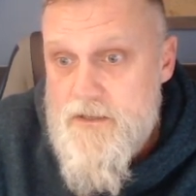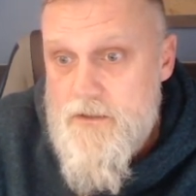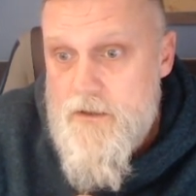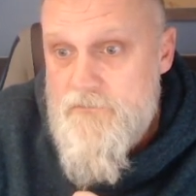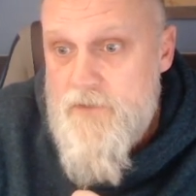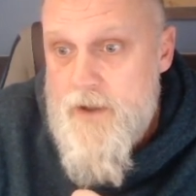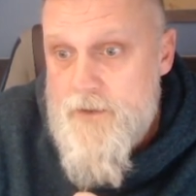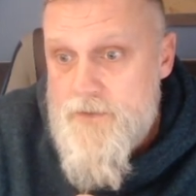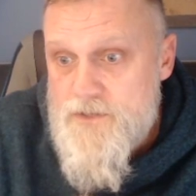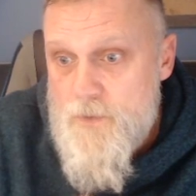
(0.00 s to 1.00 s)
on fire
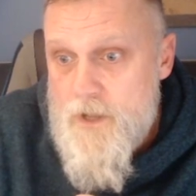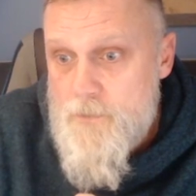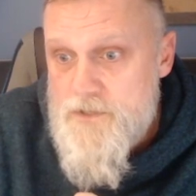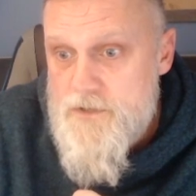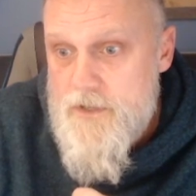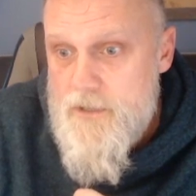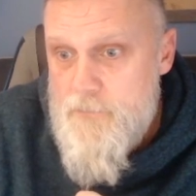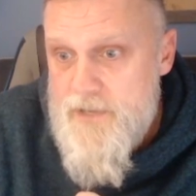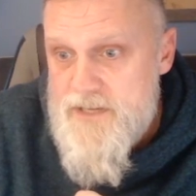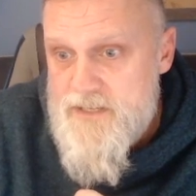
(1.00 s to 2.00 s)
as well, which
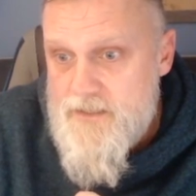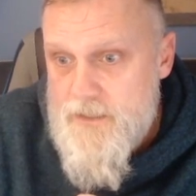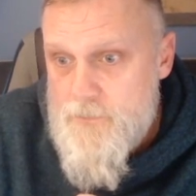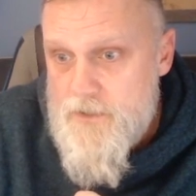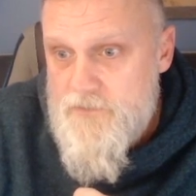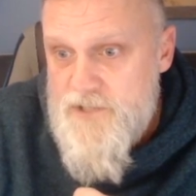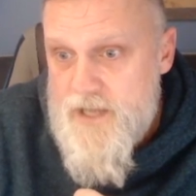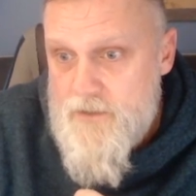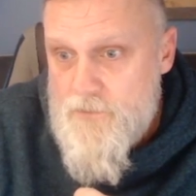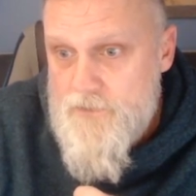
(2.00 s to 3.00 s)
basically would have
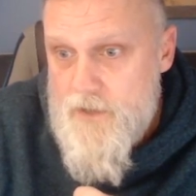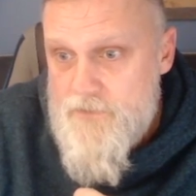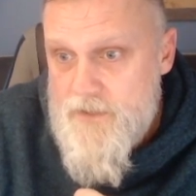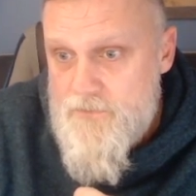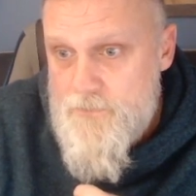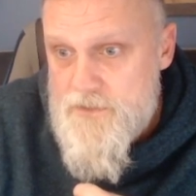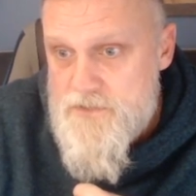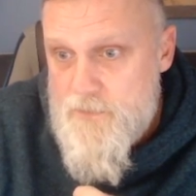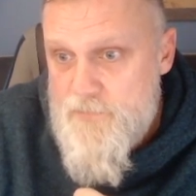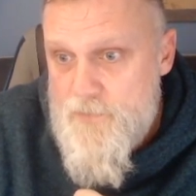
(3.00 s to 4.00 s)
channeled everything through this
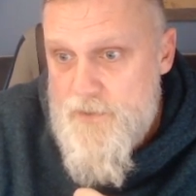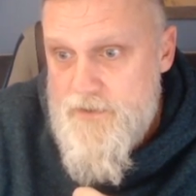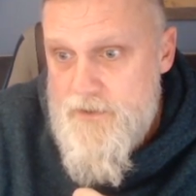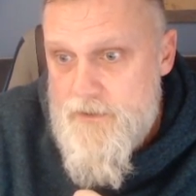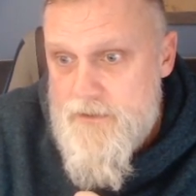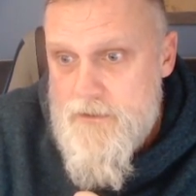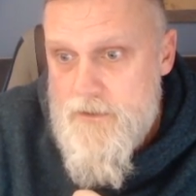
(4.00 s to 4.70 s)
one point here,